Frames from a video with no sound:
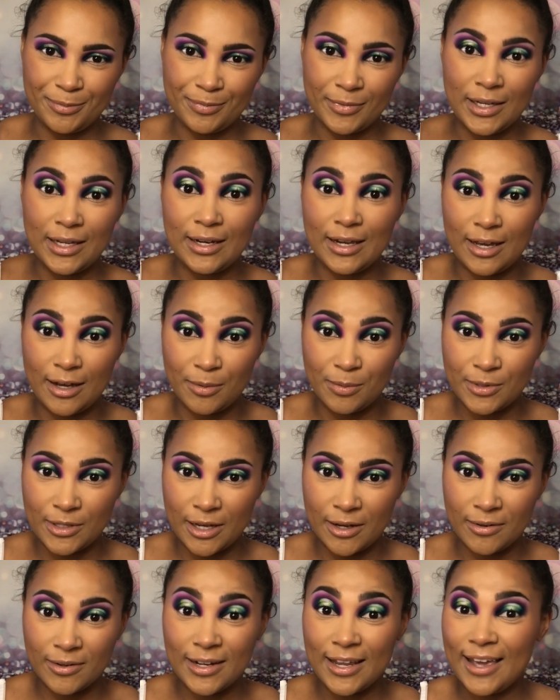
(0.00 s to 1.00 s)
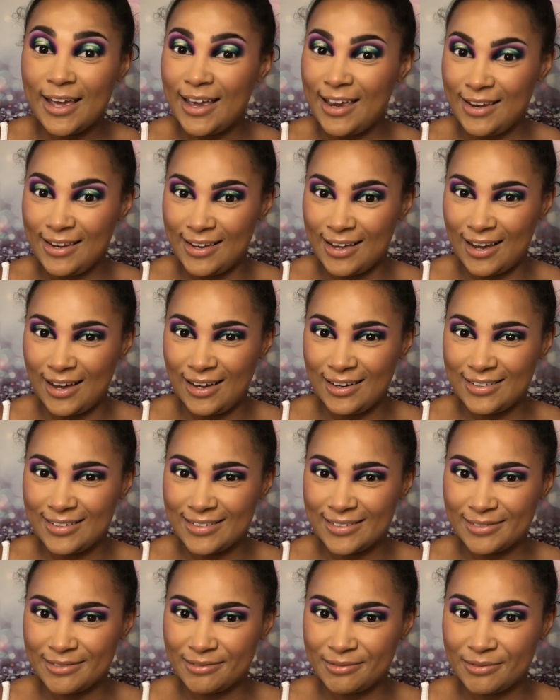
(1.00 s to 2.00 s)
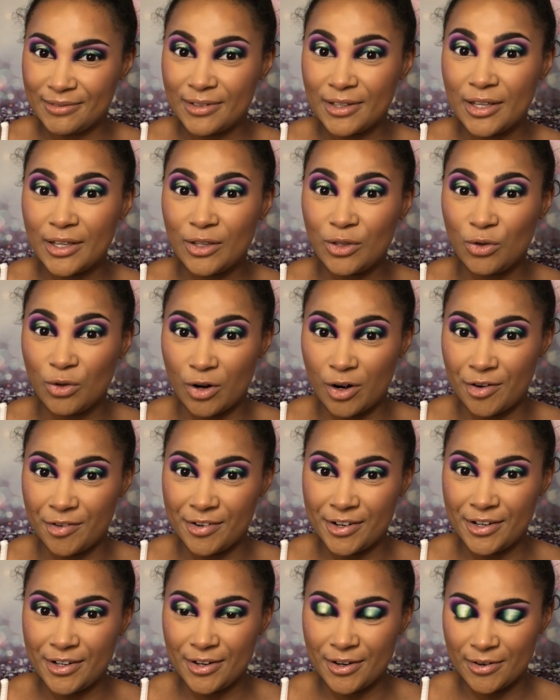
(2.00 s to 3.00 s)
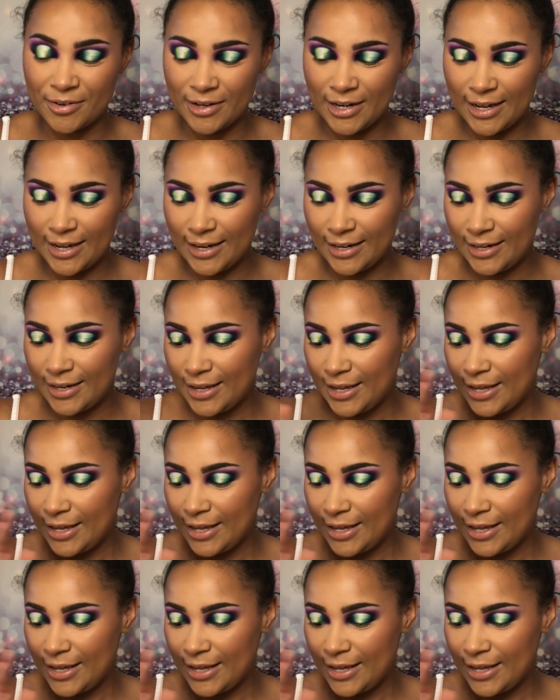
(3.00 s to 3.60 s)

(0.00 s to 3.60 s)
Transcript: It helps out a lot. You already know that.